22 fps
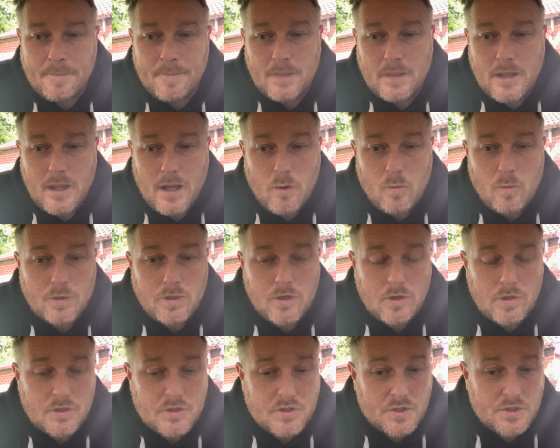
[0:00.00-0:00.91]
I would
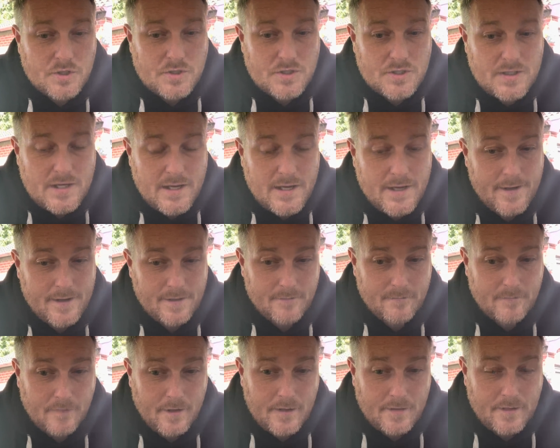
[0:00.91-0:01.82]
also say
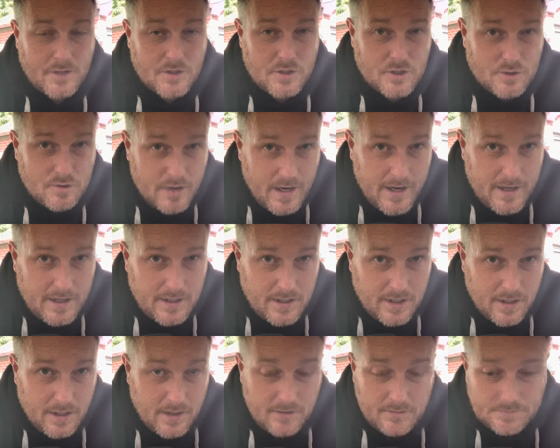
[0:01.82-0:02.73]
the
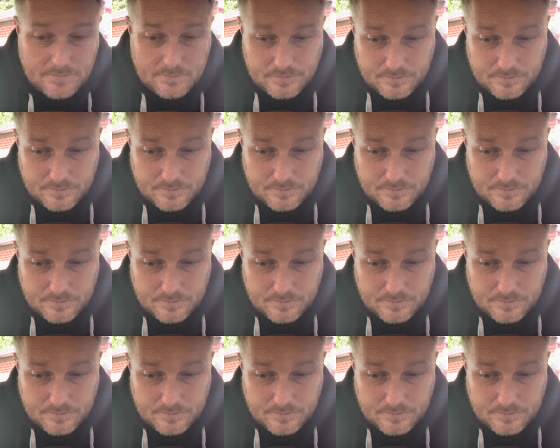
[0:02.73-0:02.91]
striker,